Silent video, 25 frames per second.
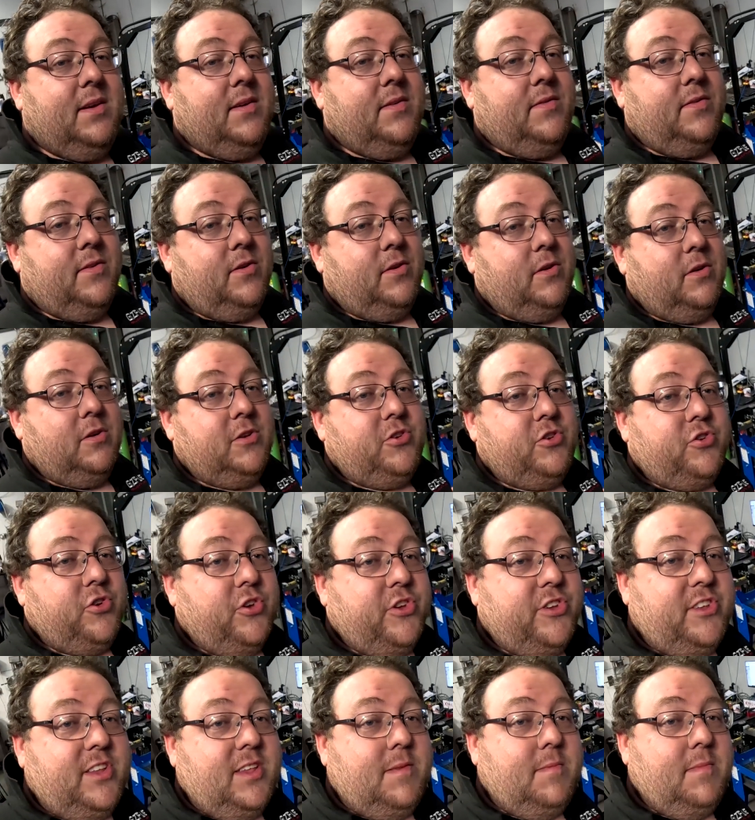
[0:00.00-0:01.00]
for
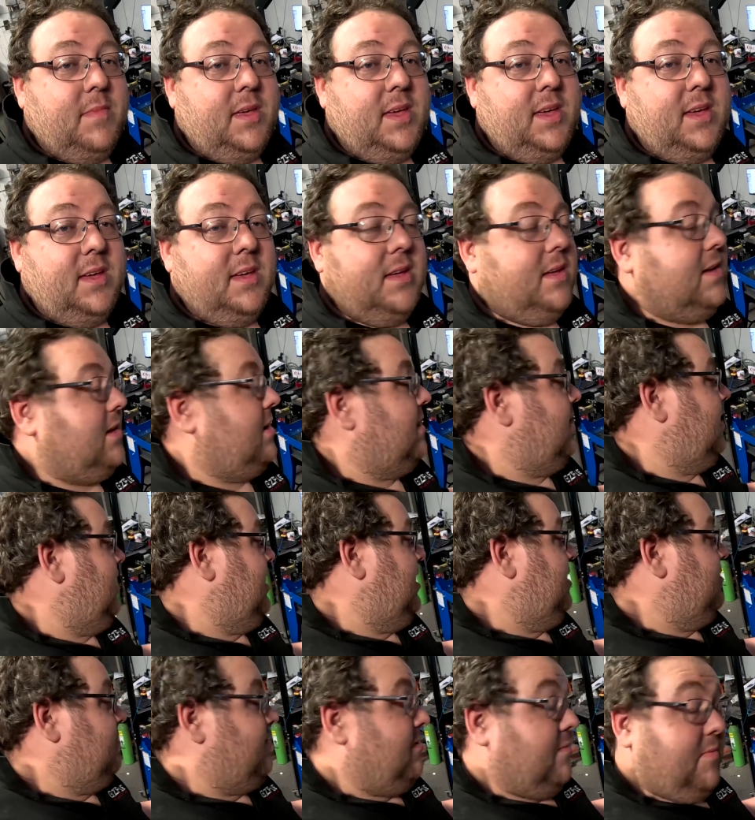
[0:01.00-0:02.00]
trusting me,
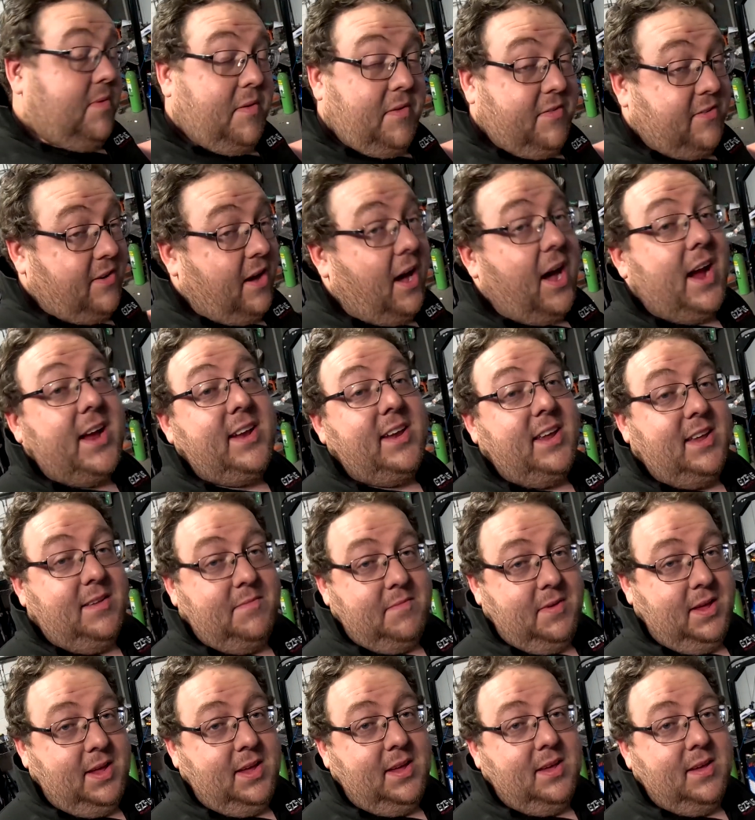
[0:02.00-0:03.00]
for
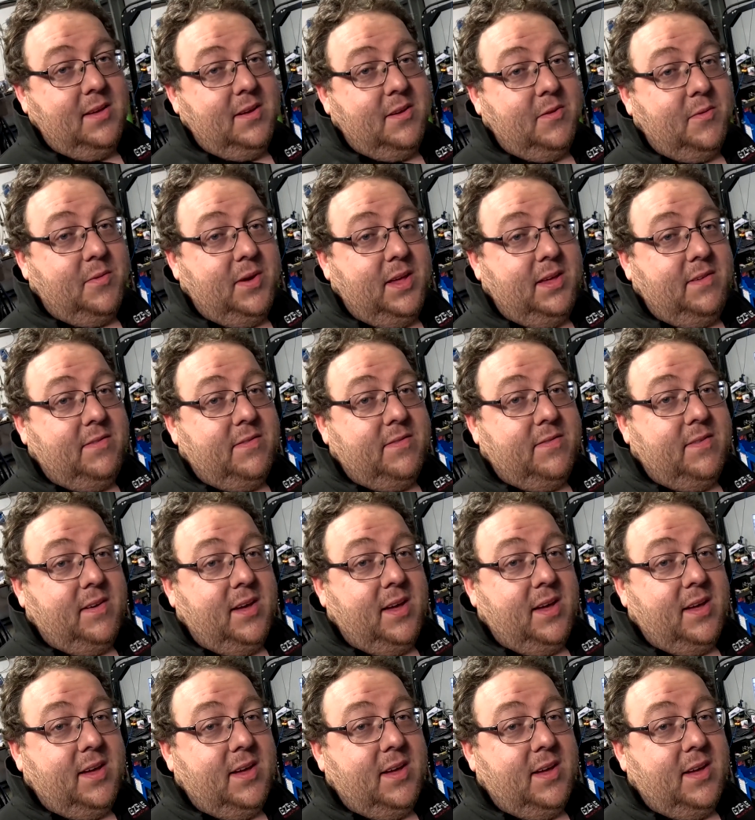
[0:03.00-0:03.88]
providing me with